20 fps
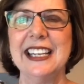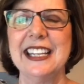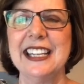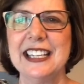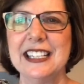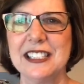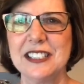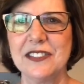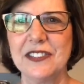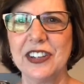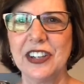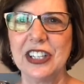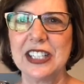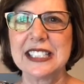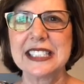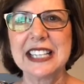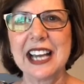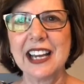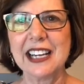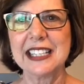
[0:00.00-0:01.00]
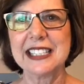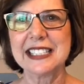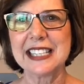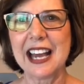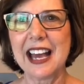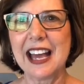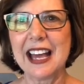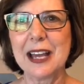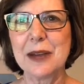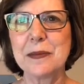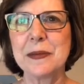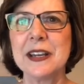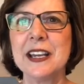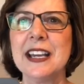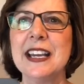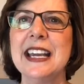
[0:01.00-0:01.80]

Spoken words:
and it's a very exciting time.